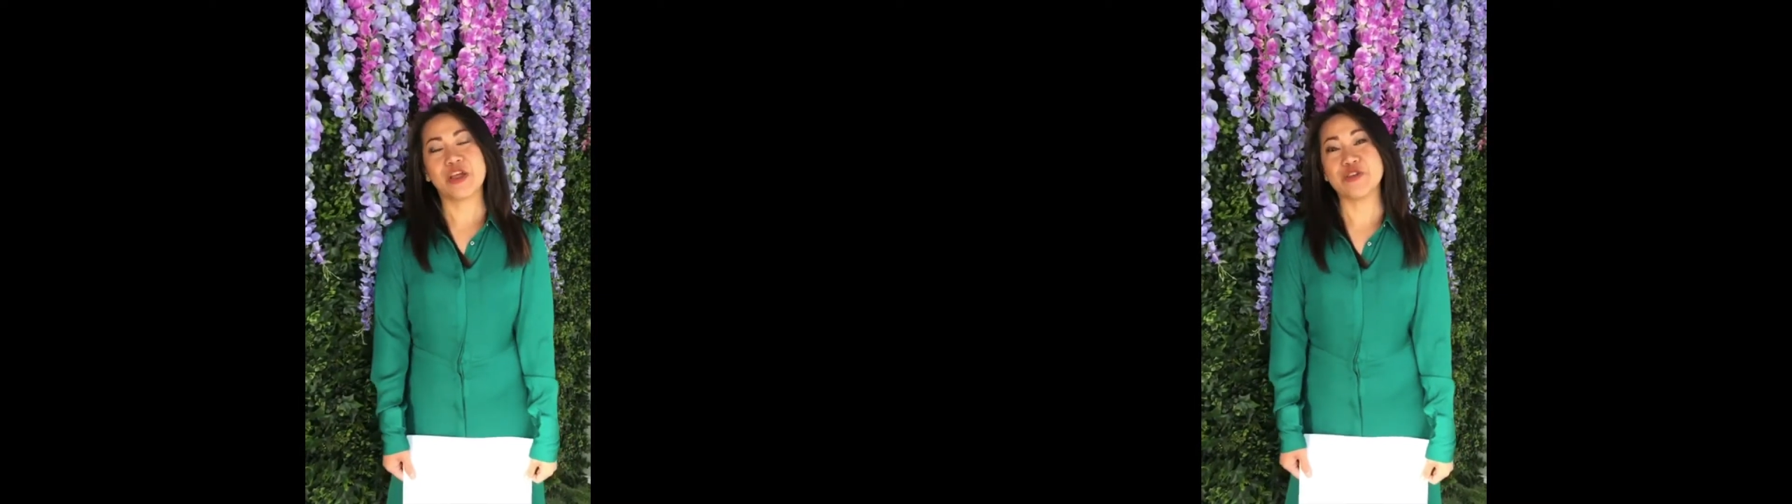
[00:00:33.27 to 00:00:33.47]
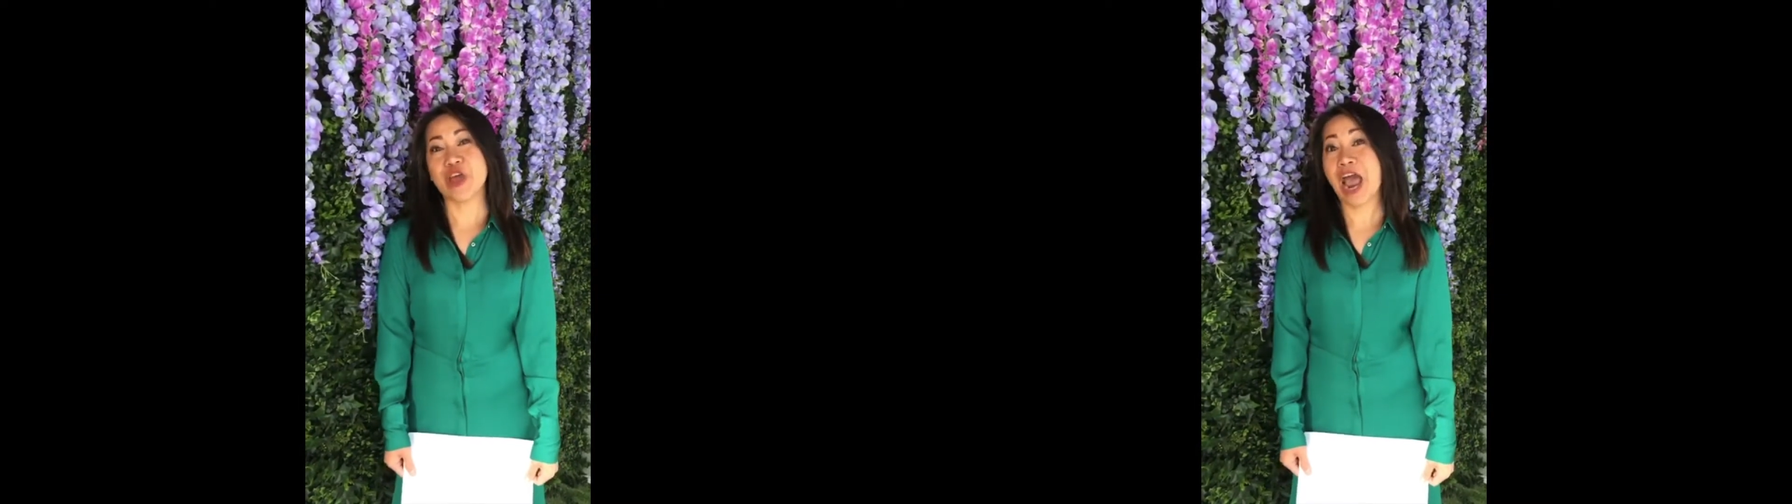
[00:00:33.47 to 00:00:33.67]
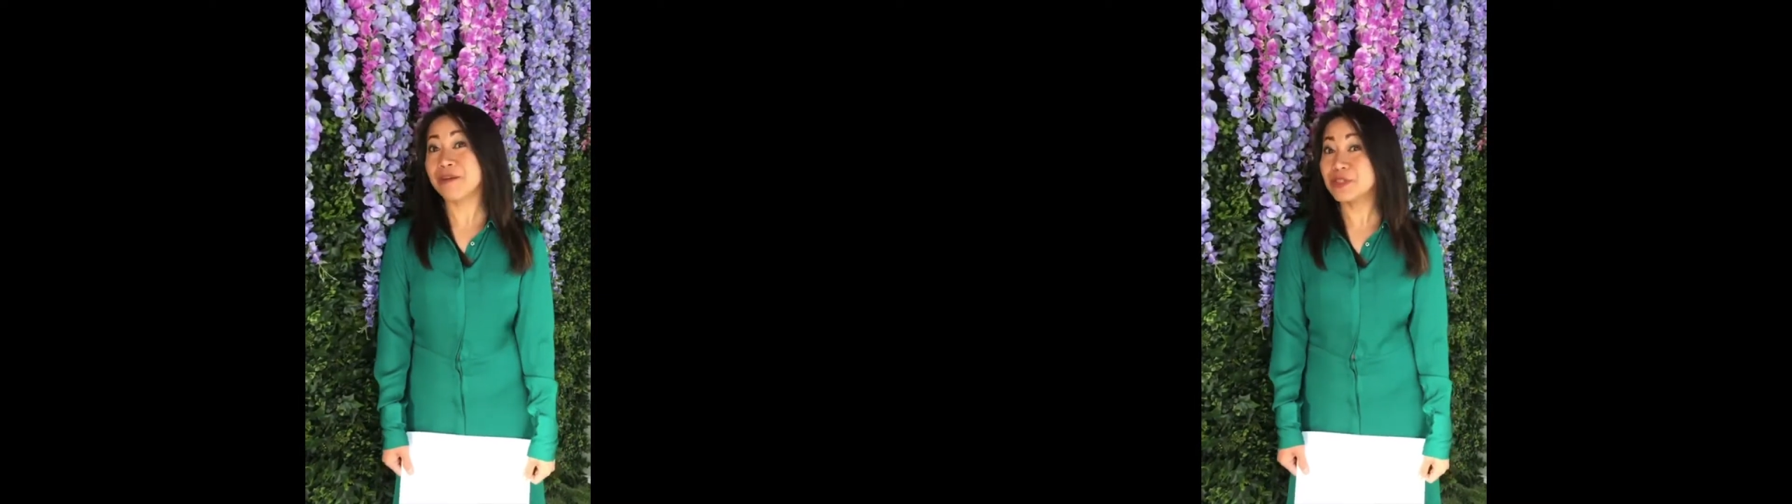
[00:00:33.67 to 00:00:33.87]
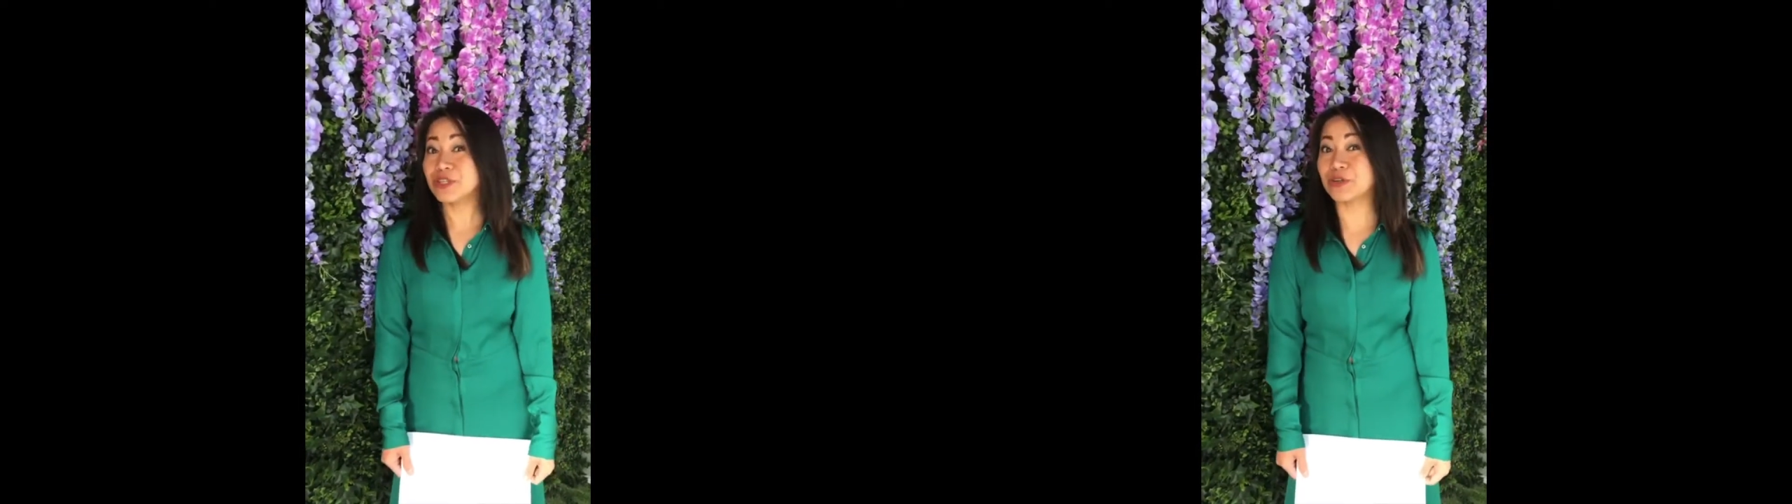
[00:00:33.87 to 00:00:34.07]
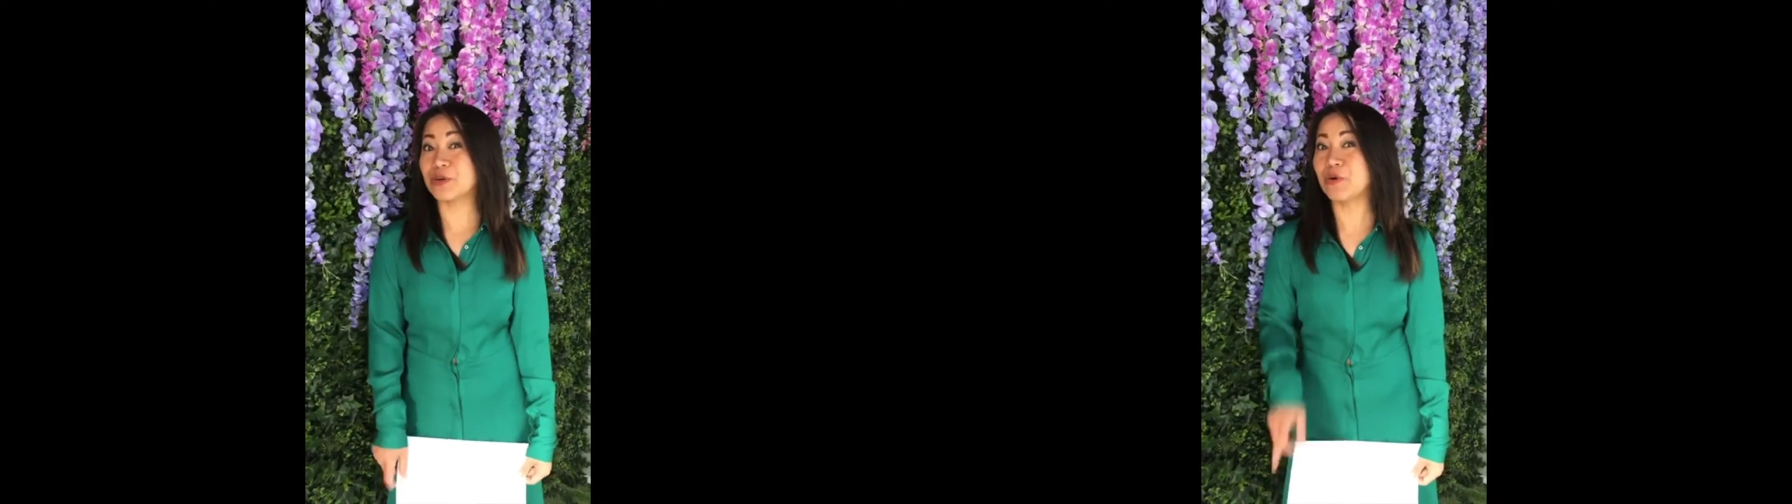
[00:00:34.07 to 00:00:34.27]
you have
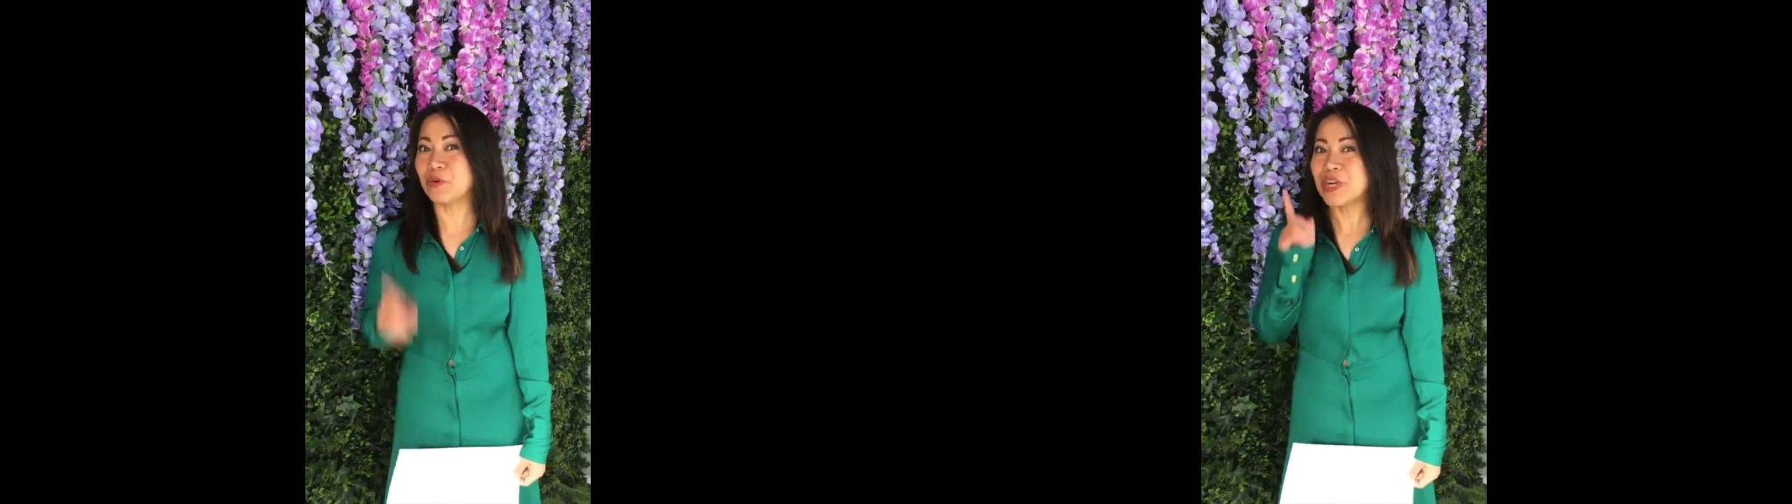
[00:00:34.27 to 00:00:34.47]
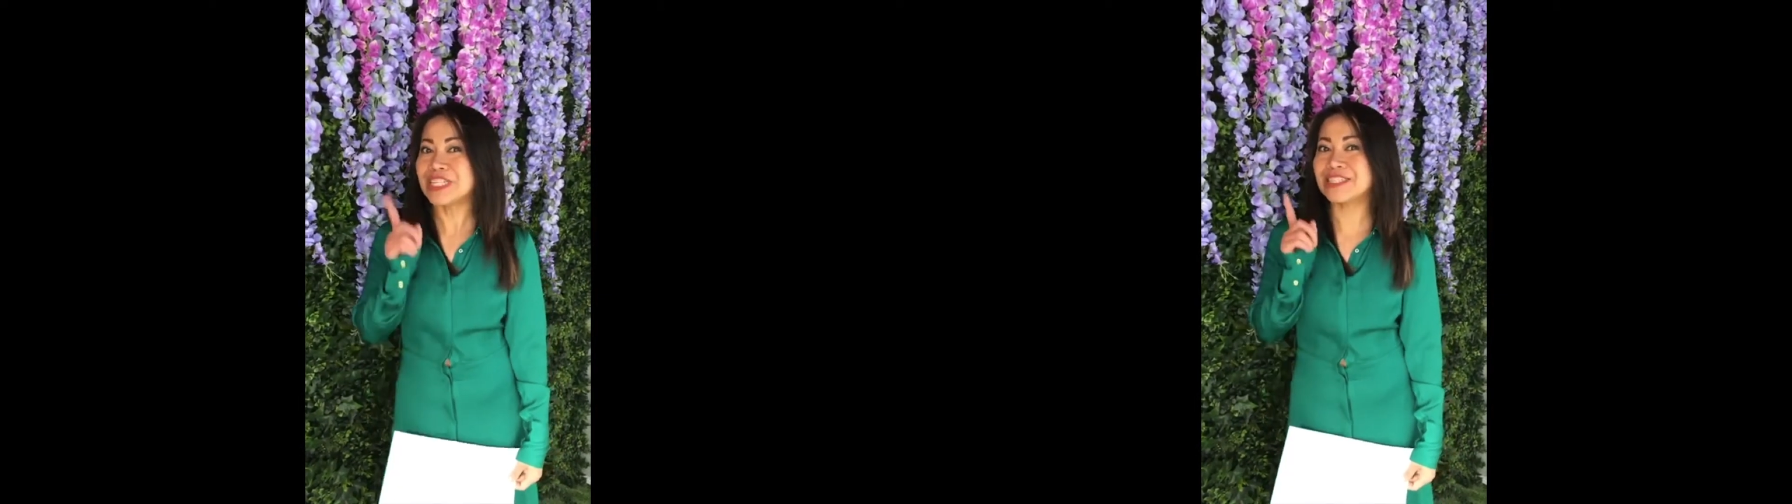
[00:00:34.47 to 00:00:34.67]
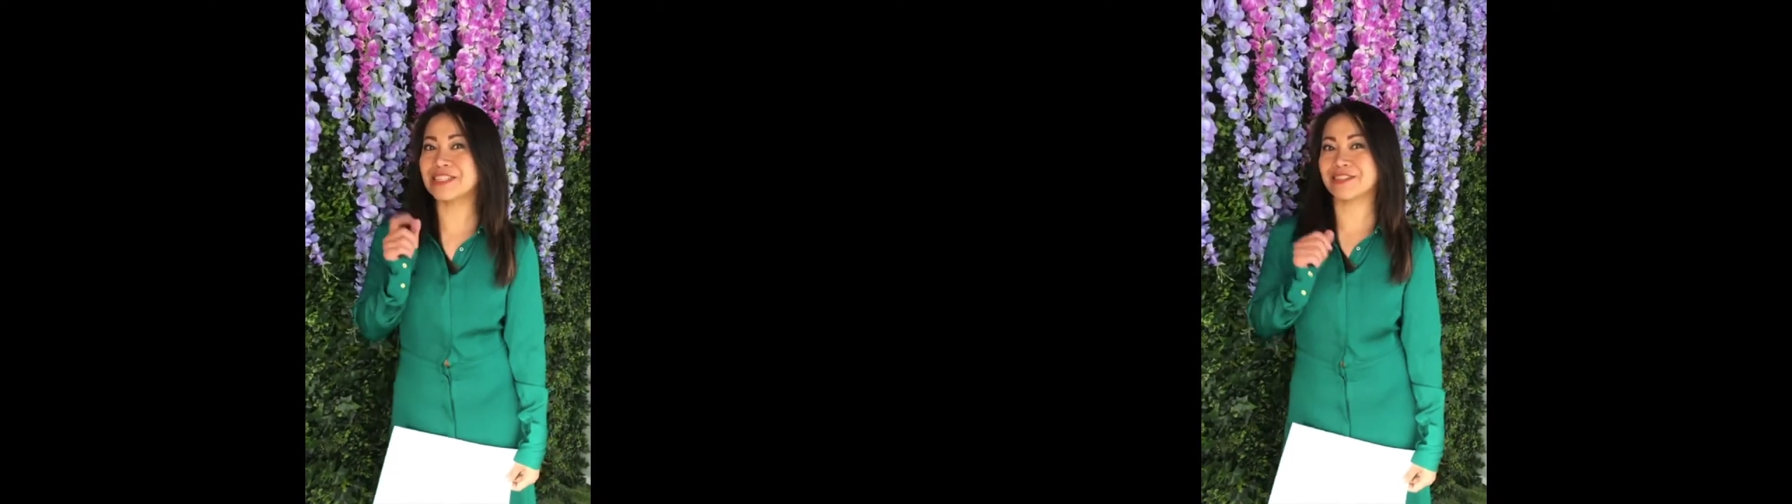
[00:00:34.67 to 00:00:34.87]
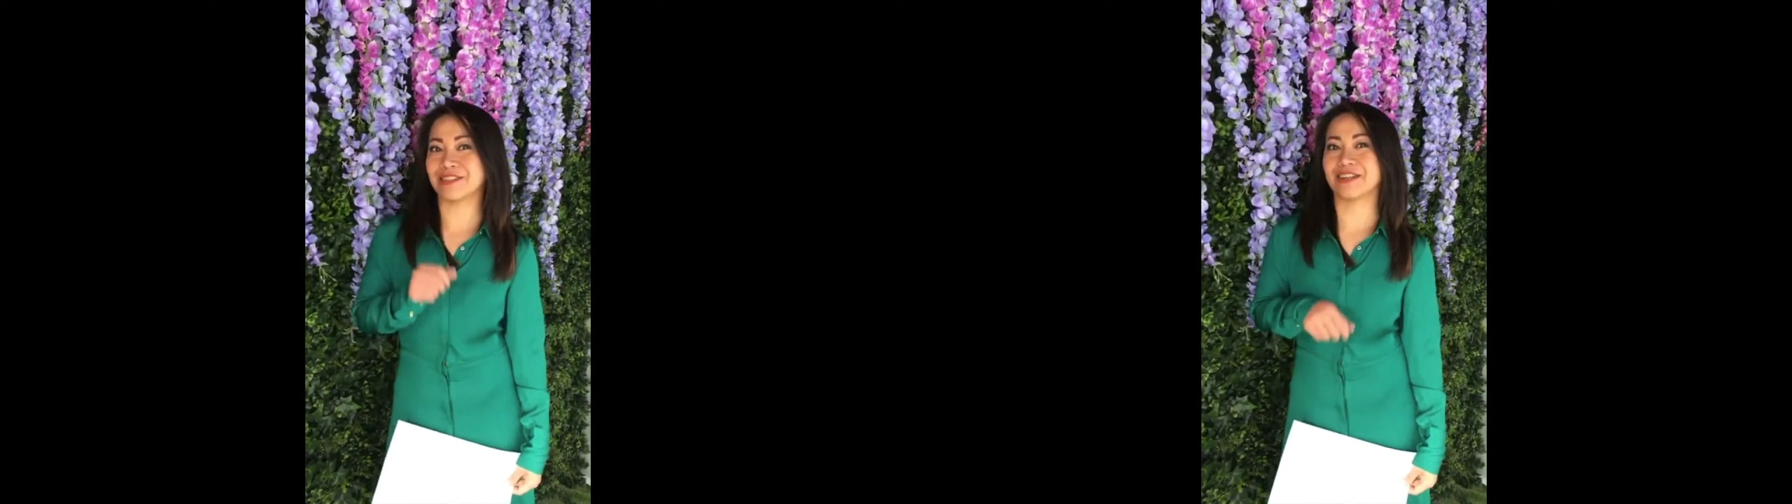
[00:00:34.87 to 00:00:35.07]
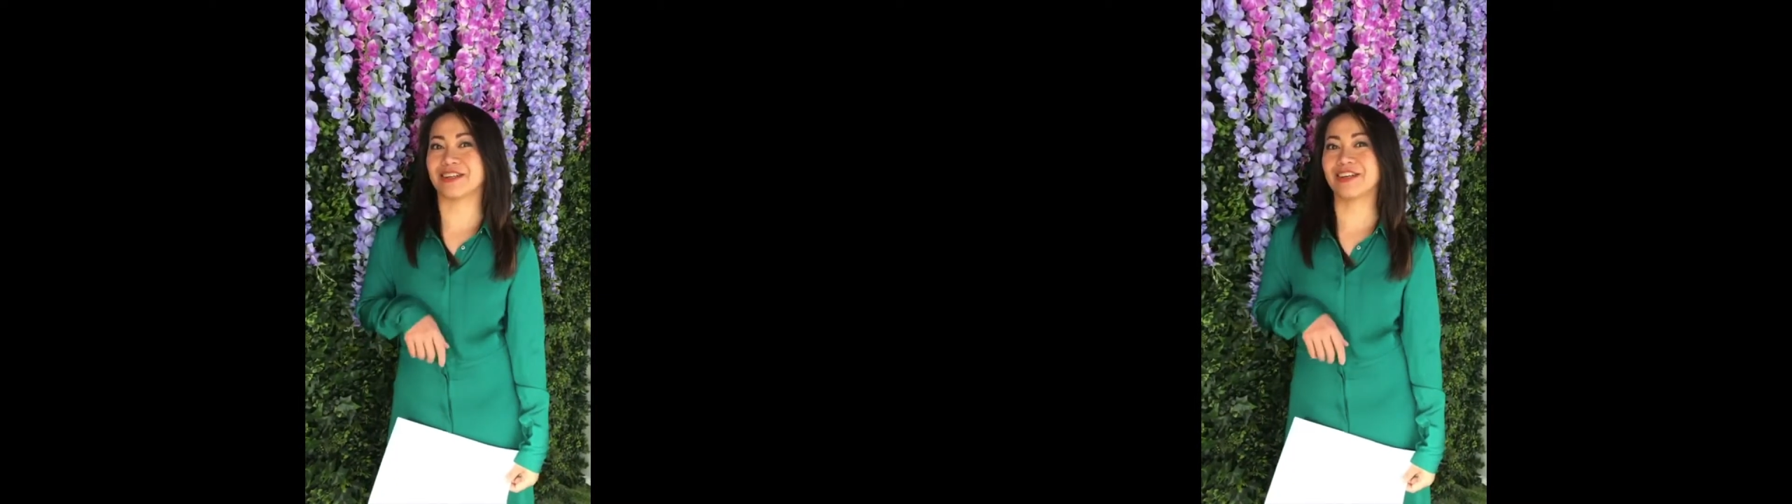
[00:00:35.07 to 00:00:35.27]
to
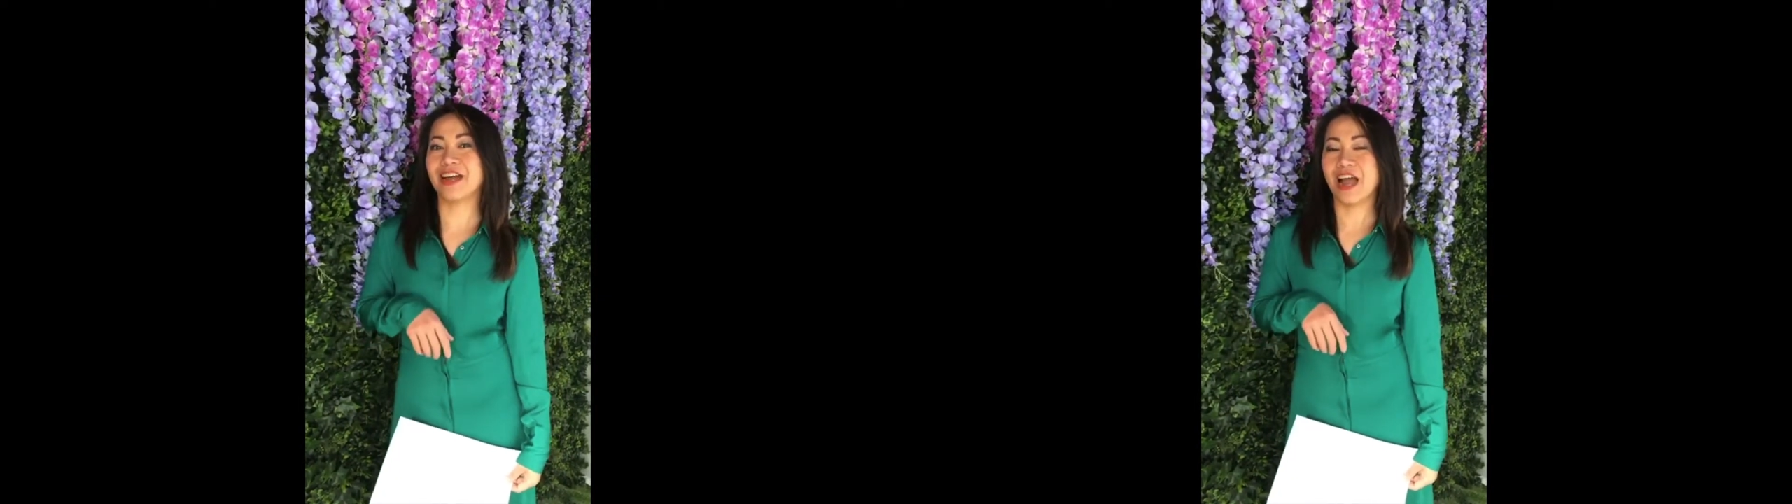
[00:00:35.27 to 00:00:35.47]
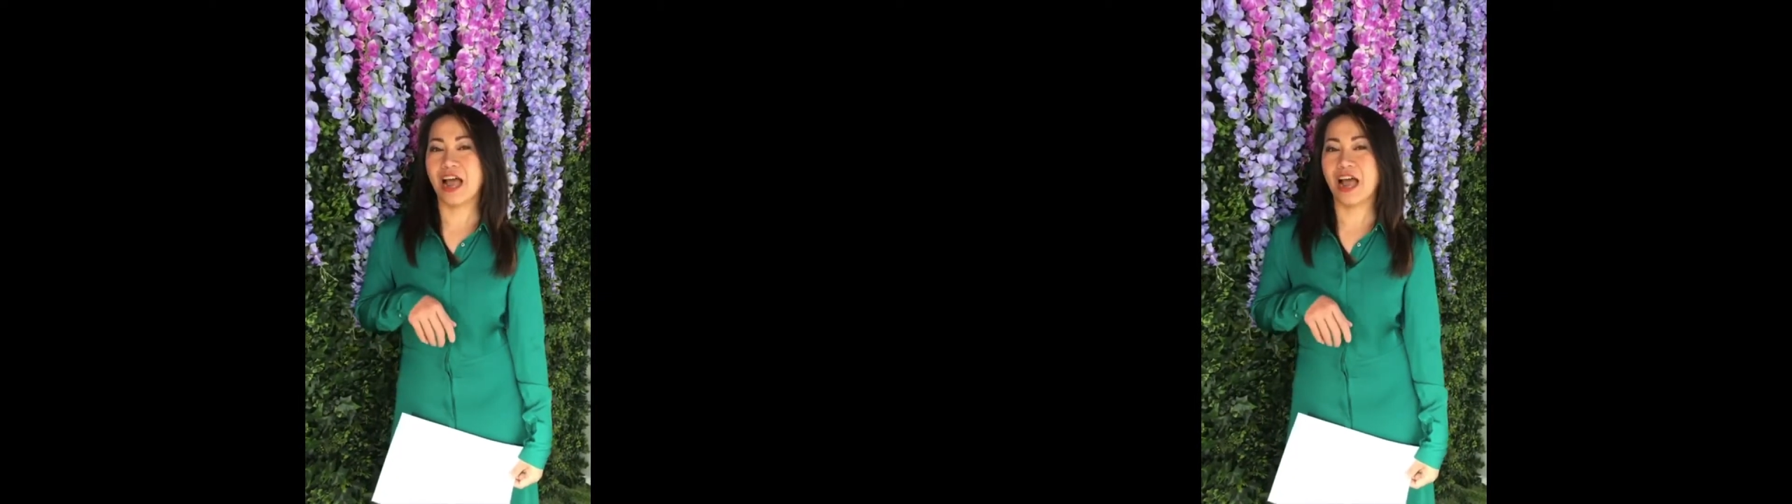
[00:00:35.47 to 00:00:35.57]
register